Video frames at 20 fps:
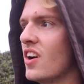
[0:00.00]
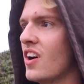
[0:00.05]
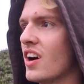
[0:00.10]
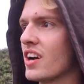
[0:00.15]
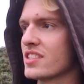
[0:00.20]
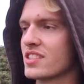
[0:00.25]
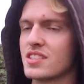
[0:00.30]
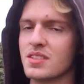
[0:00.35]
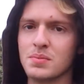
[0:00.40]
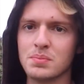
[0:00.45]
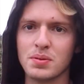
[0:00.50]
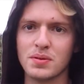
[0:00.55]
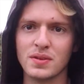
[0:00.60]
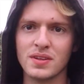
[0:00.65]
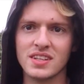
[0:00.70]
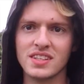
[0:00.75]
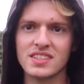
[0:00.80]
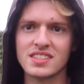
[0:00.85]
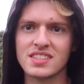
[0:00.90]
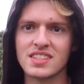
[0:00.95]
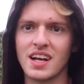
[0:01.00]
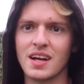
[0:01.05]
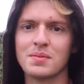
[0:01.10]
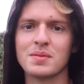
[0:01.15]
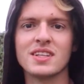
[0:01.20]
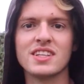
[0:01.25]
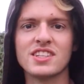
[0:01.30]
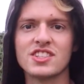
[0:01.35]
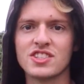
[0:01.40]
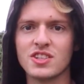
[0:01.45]
awesome place.
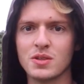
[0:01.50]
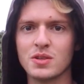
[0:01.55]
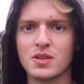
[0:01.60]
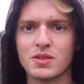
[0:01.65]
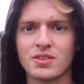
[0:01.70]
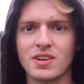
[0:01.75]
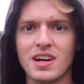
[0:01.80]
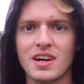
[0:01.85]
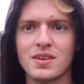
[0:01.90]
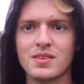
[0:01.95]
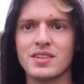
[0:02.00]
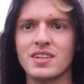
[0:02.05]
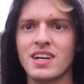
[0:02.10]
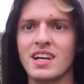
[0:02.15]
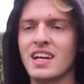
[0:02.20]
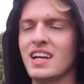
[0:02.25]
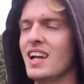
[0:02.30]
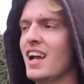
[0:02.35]
I'm gonna show you around.